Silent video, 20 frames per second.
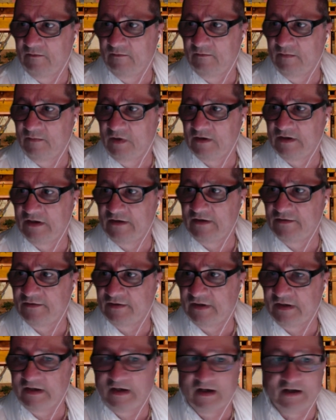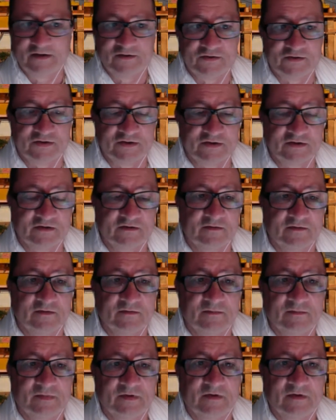More than 300
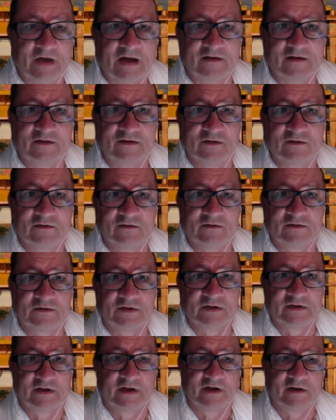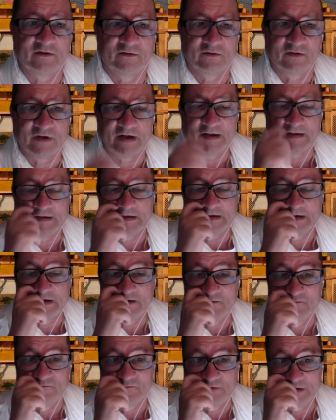articles. They are already
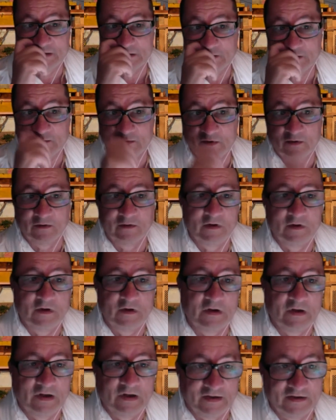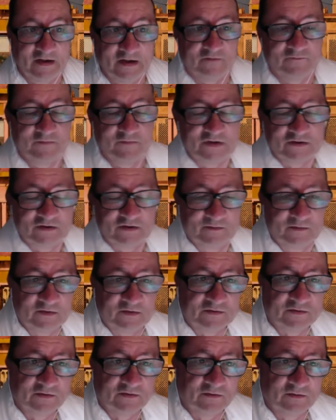invisible. They are visible
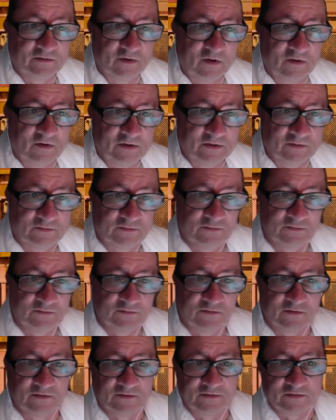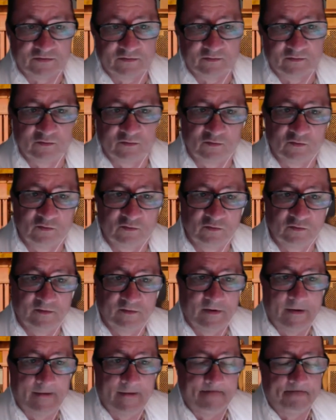so only to those who
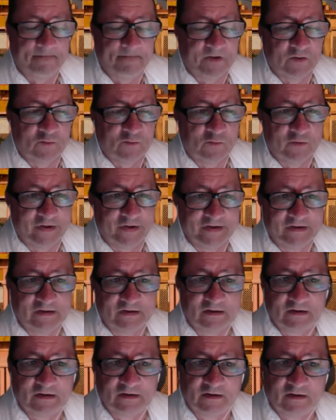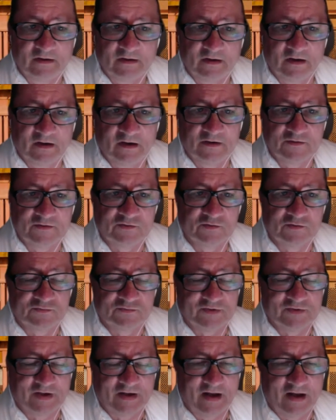will
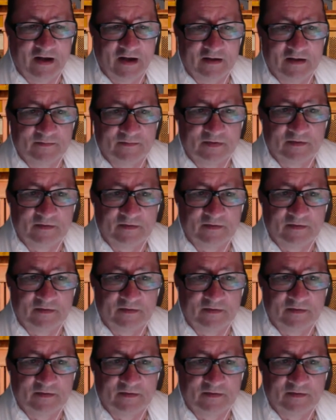subscribe.